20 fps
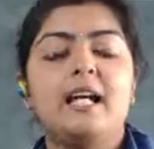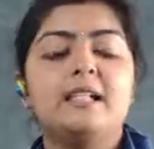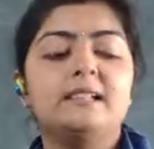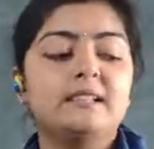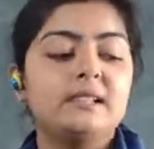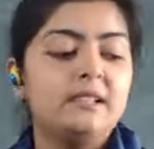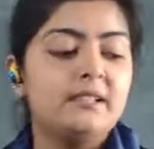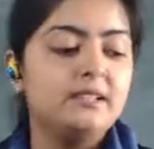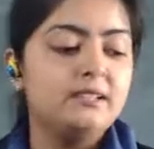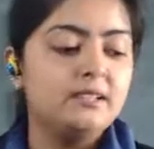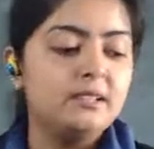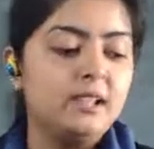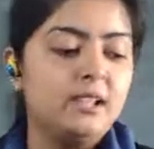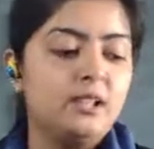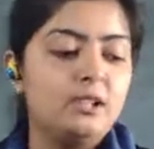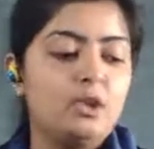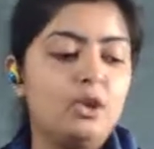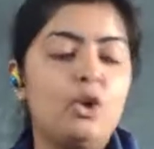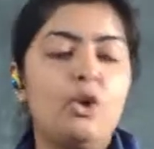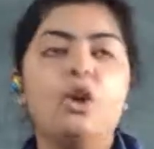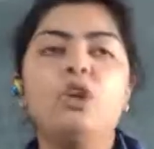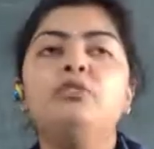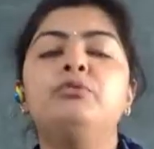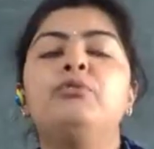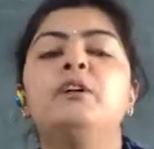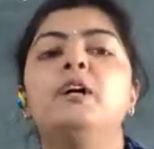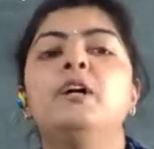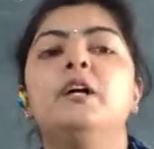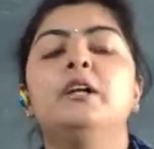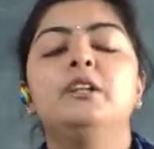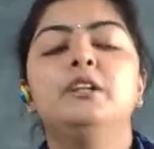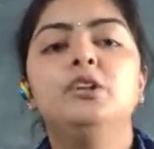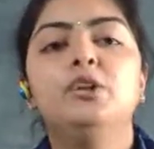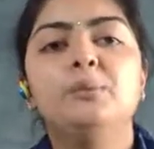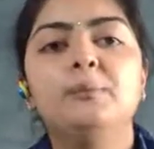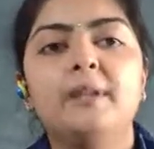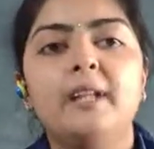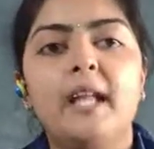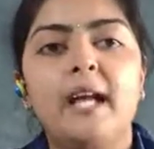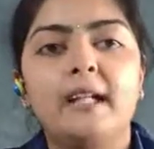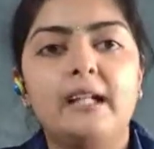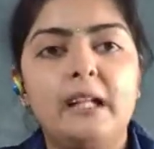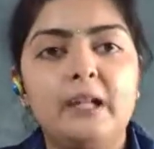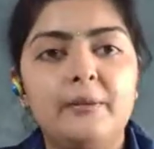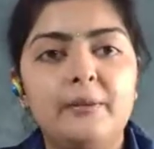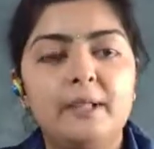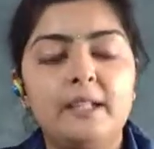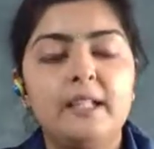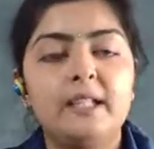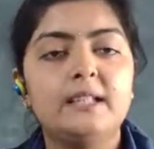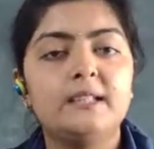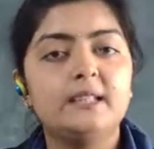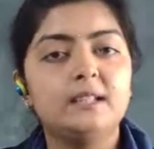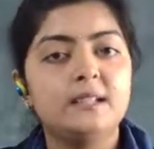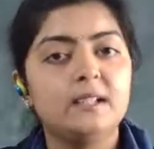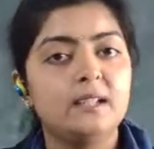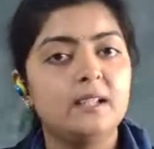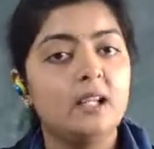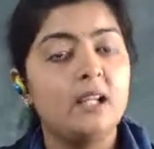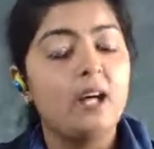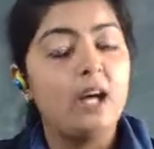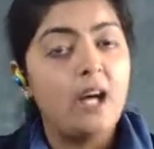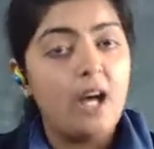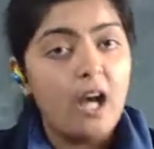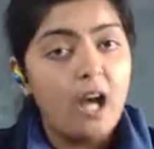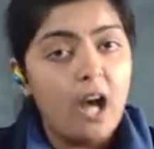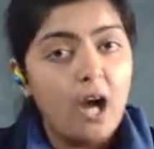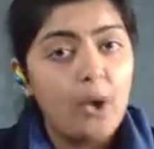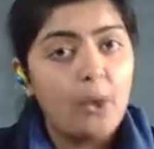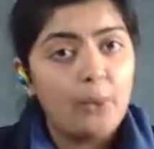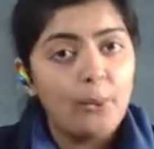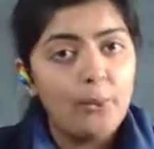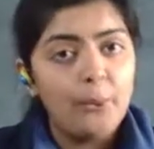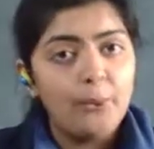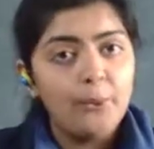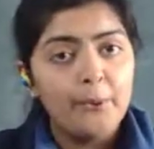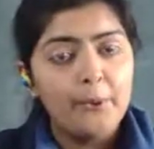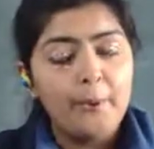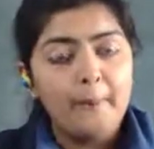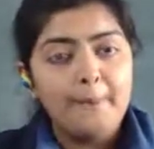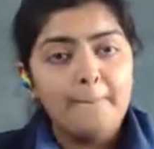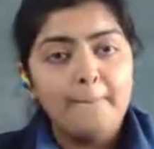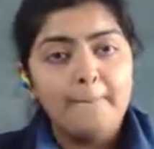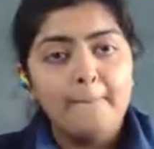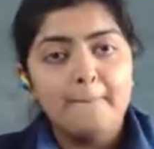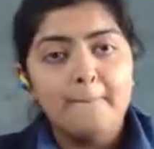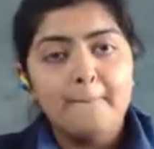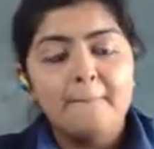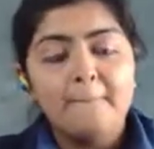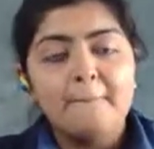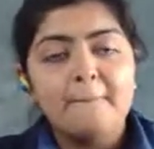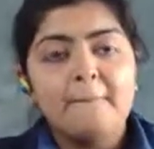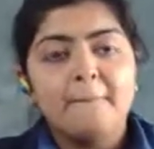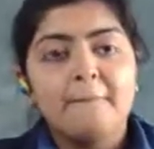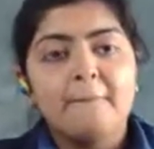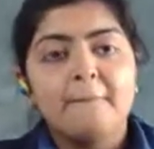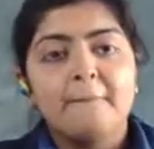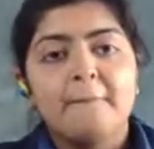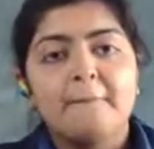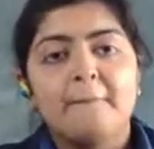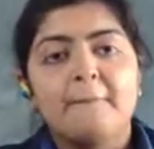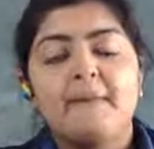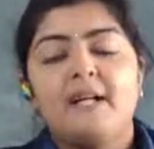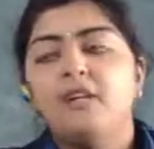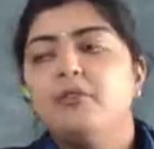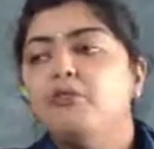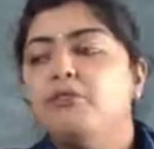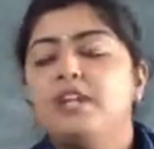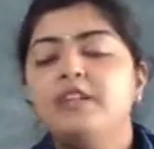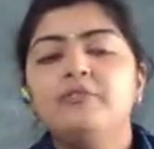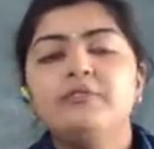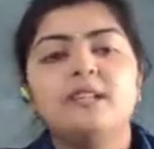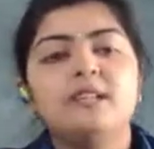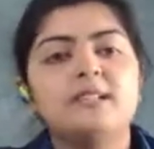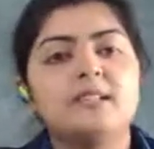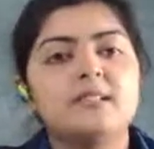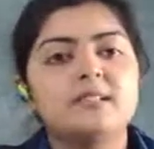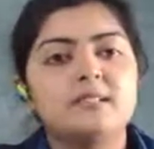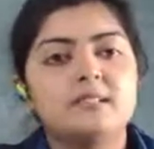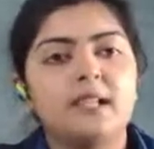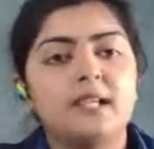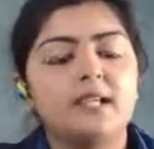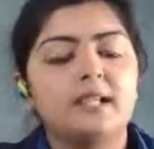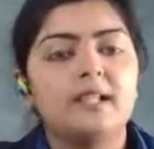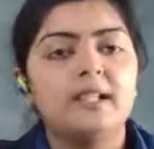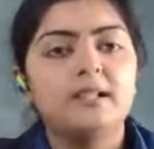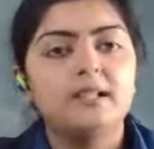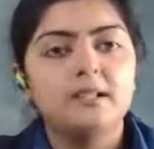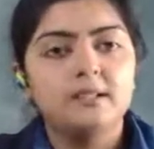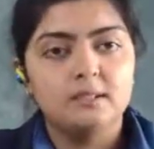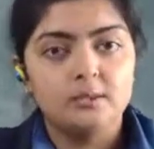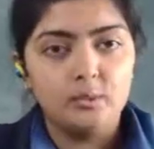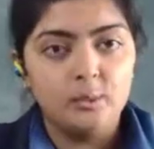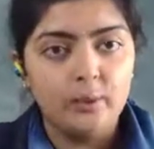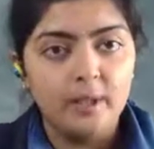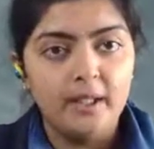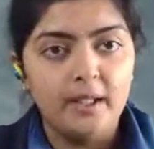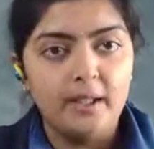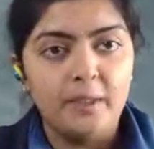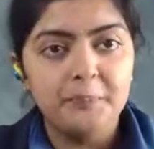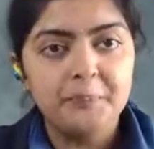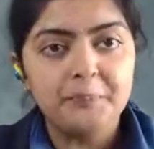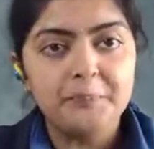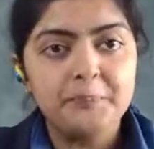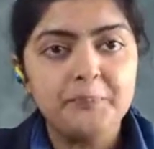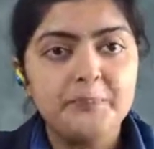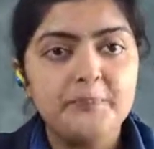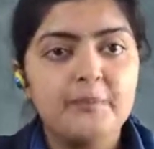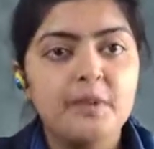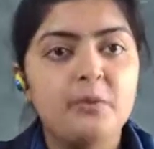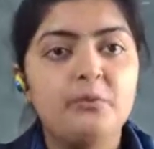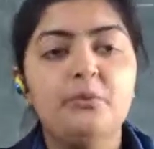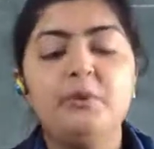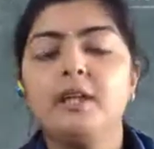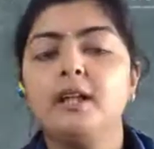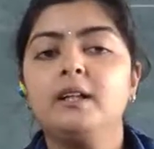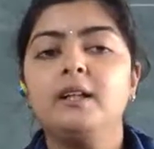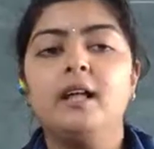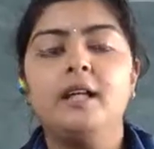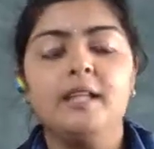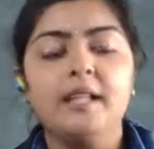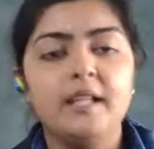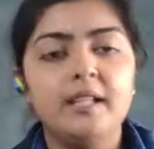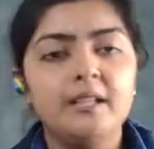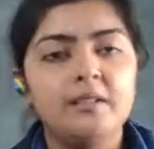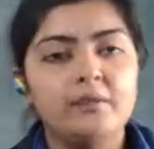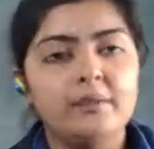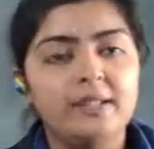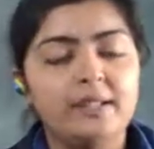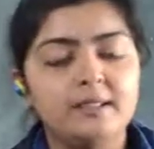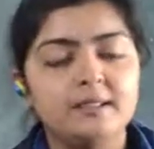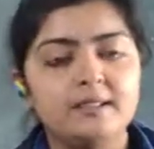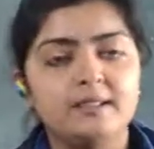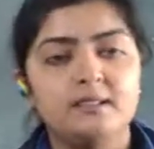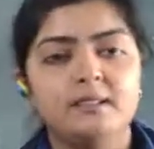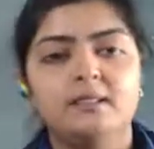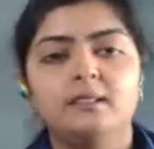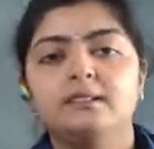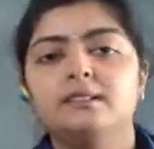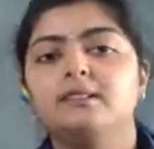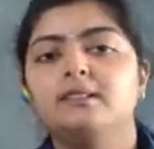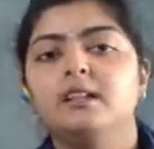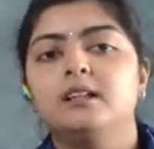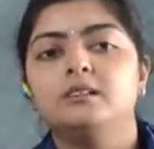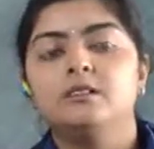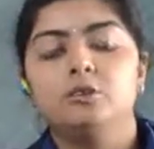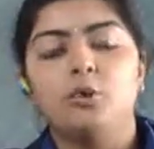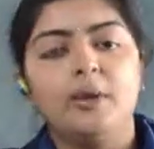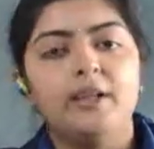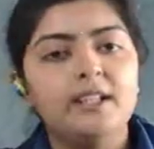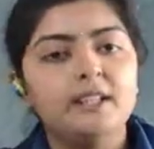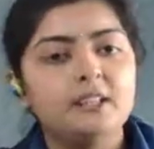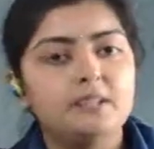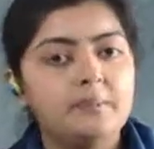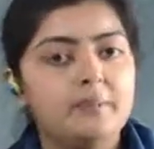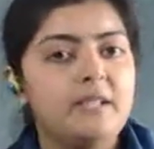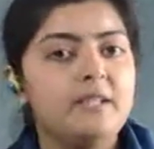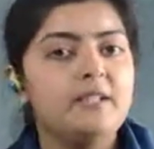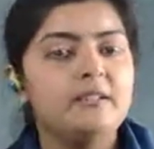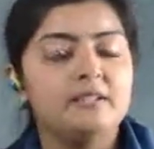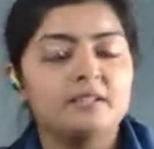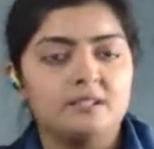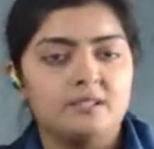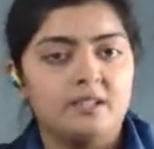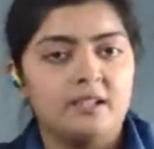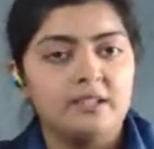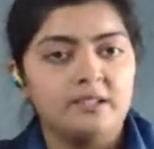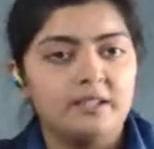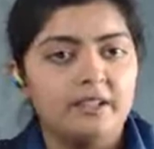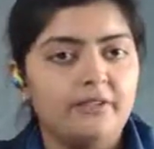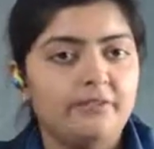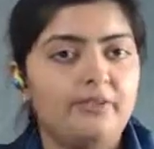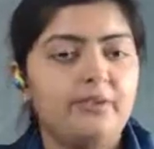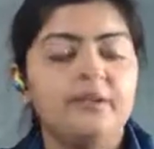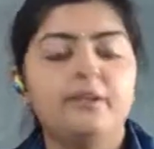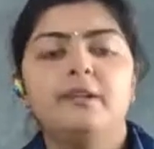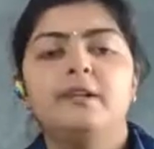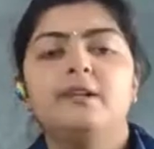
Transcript: as a result of human activities. How? When we are destructing the soil, we are cutting trees, the soil is being destructive